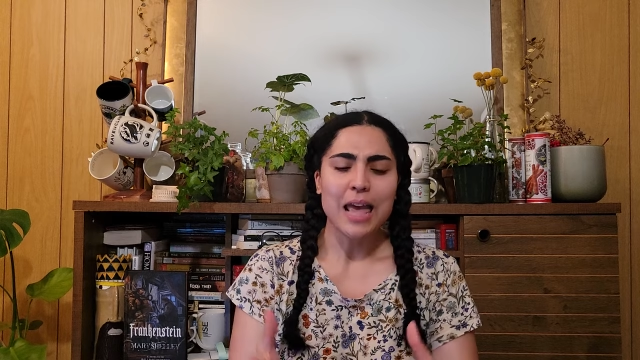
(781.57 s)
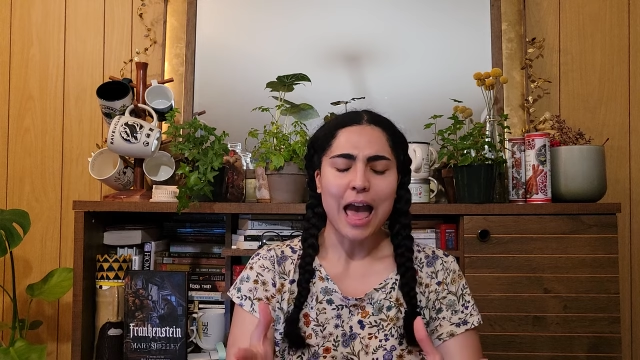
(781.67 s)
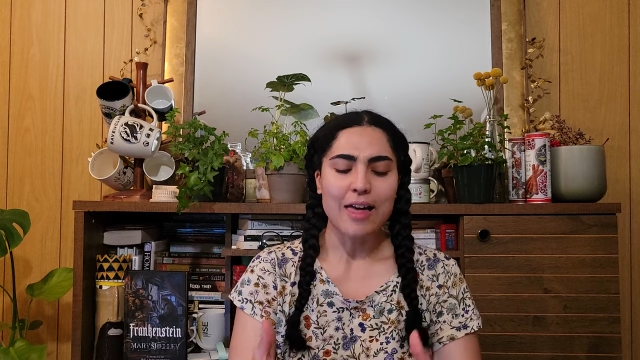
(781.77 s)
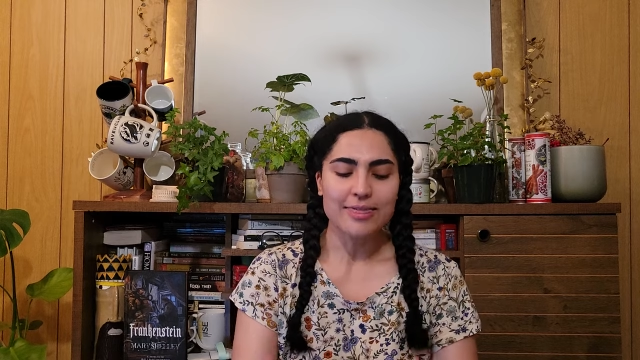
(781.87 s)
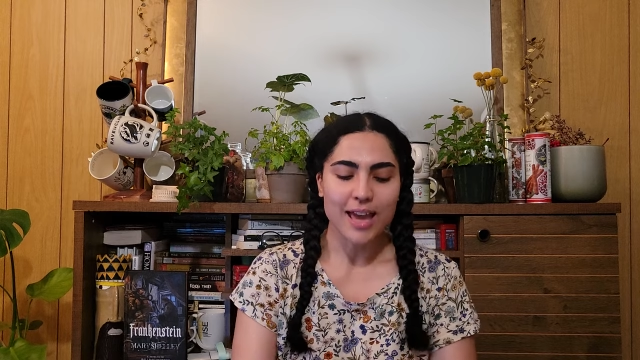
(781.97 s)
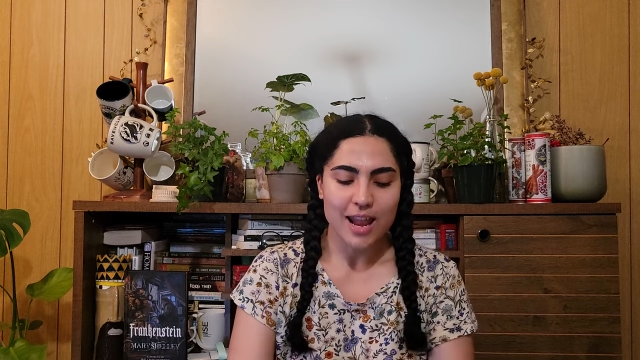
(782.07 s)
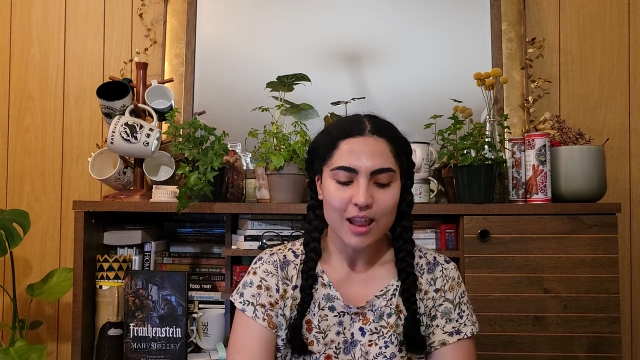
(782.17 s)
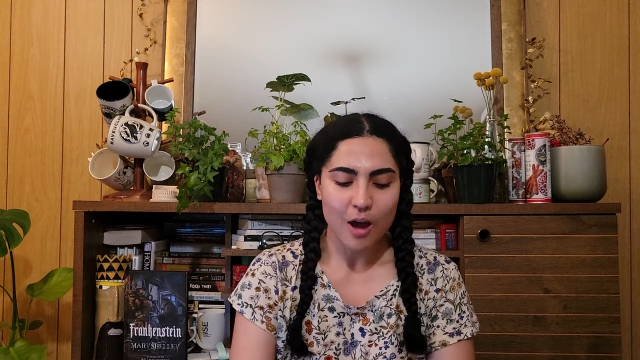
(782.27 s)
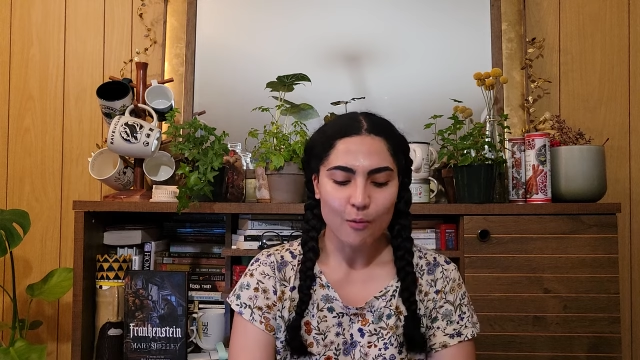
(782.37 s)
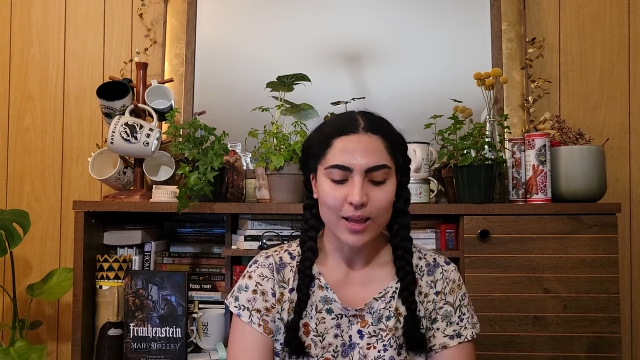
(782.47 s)
And then
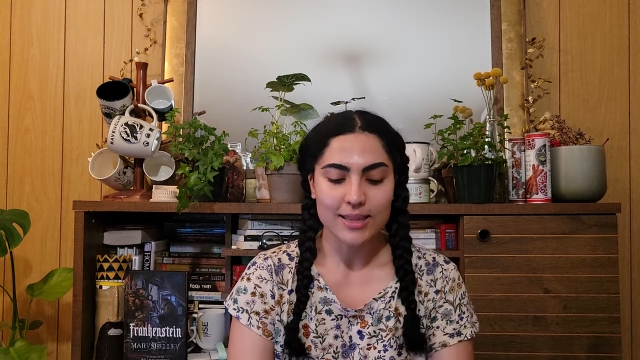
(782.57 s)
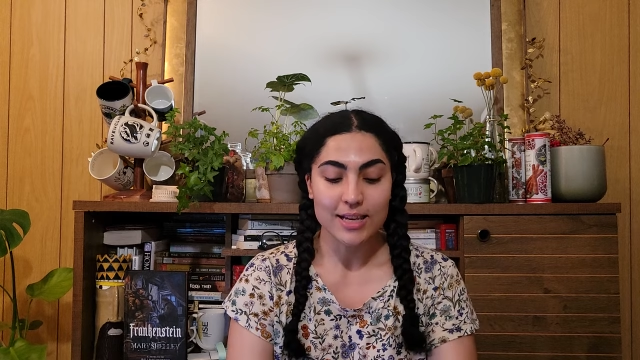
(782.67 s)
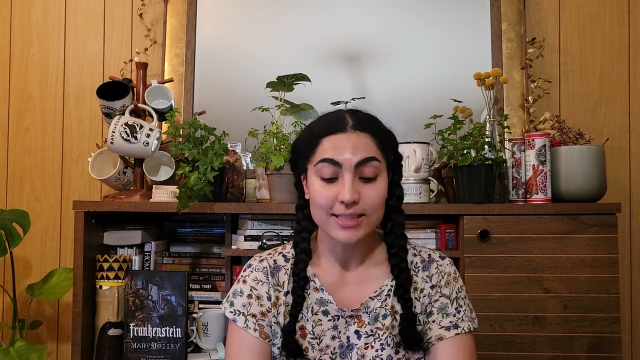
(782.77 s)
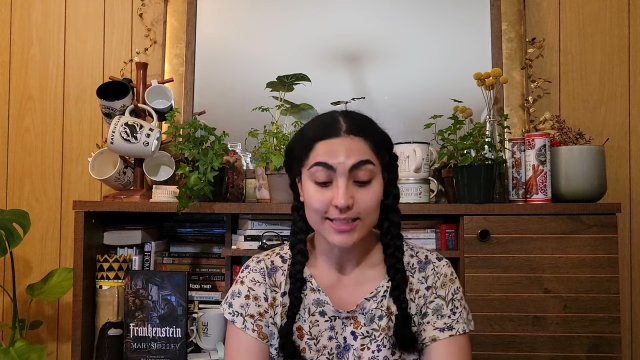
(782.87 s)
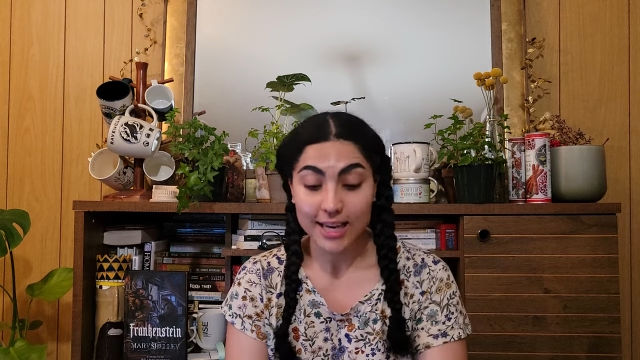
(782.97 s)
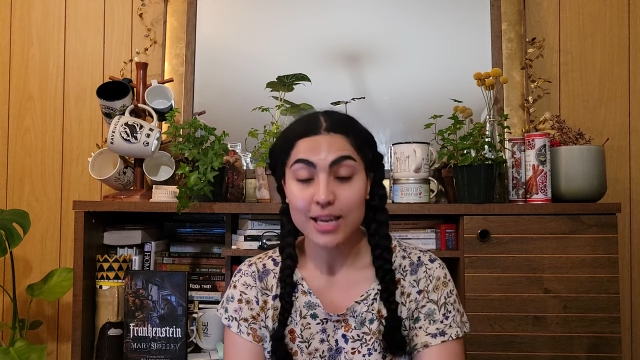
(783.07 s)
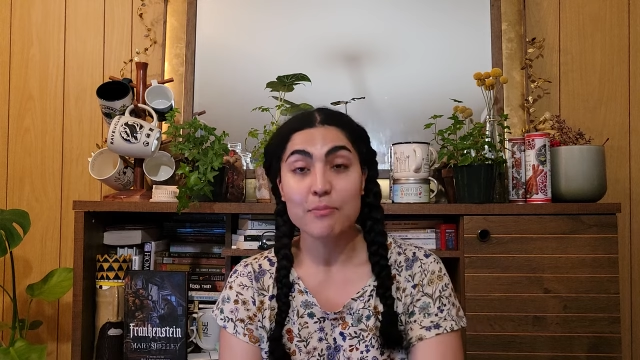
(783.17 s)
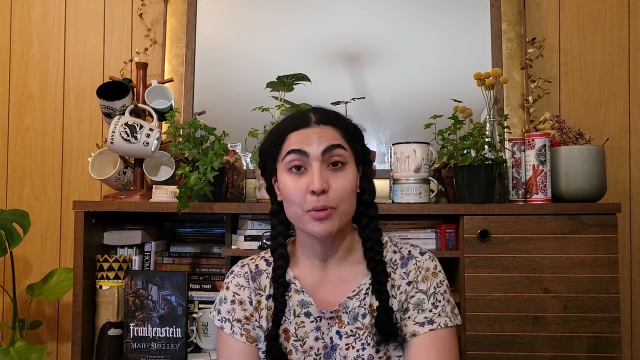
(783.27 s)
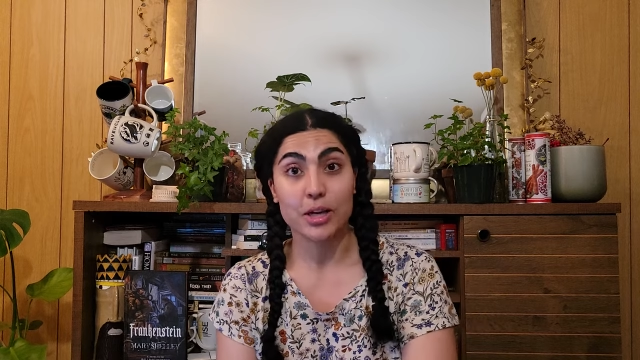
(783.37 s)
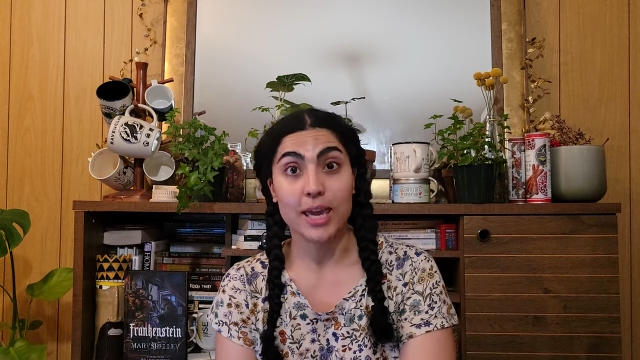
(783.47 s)
when the second
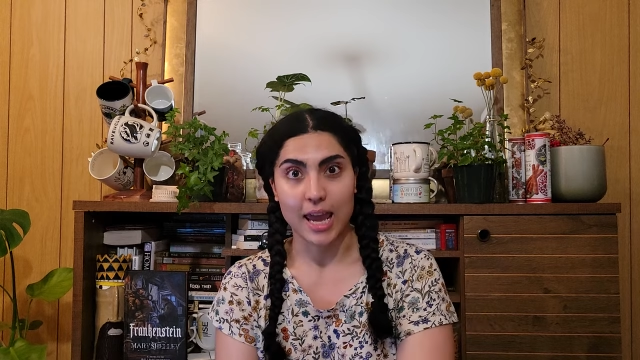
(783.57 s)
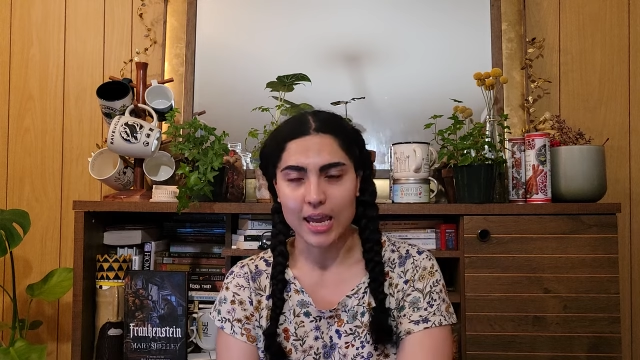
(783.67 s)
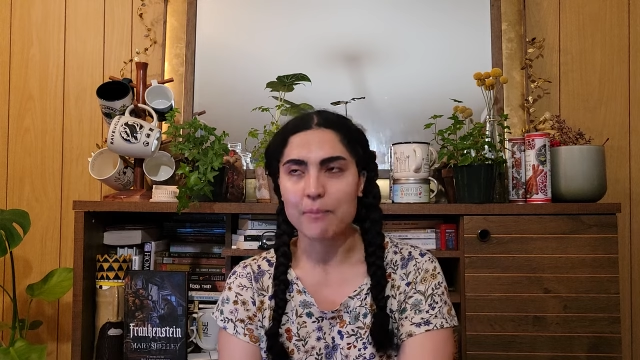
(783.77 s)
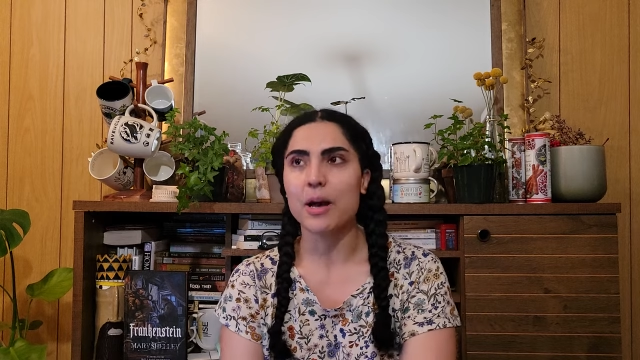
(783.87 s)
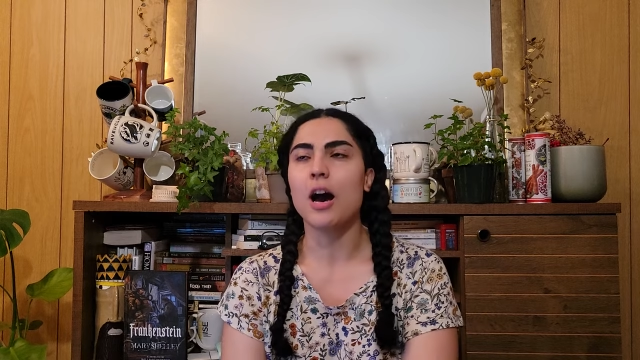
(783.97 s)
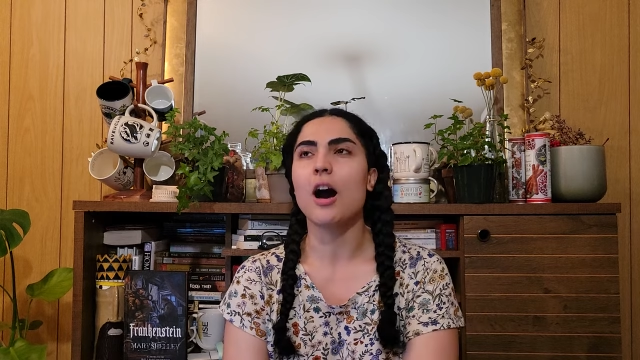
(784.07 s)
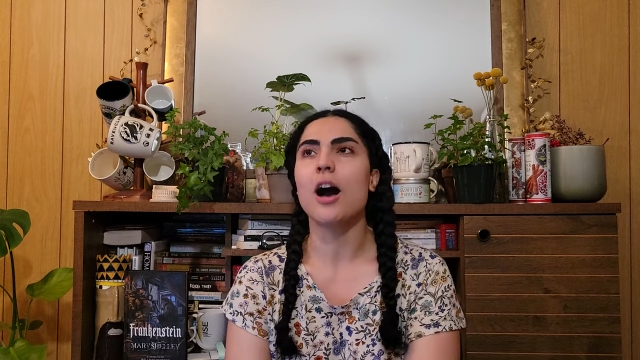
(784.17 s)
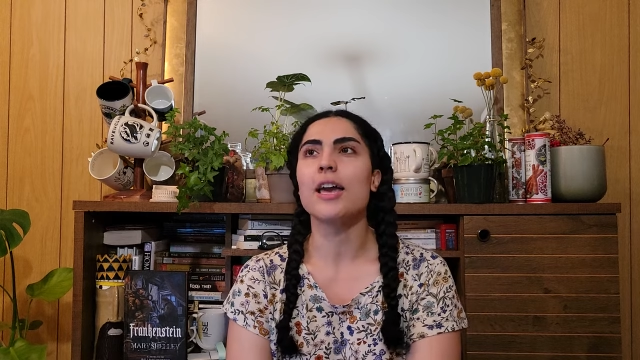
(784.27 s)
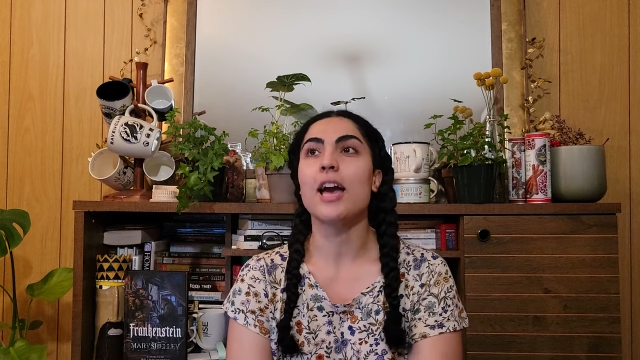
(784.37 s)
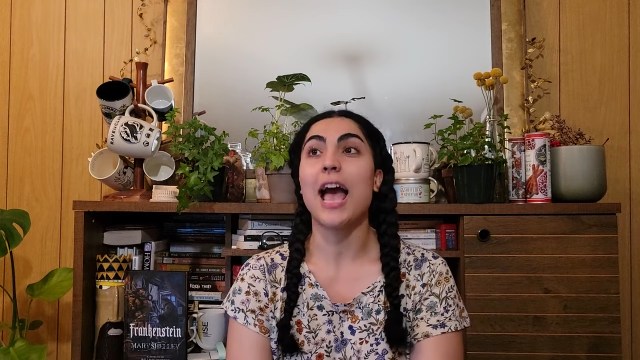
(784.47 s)
book came,
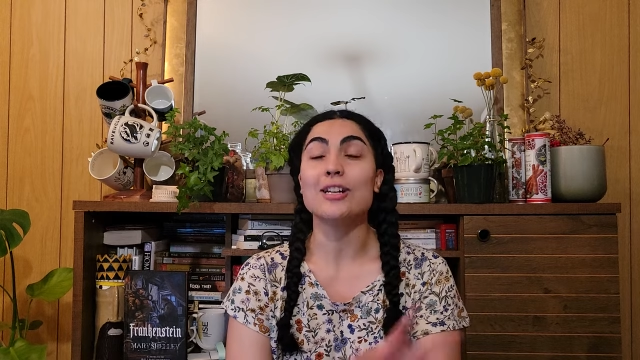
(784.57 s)
I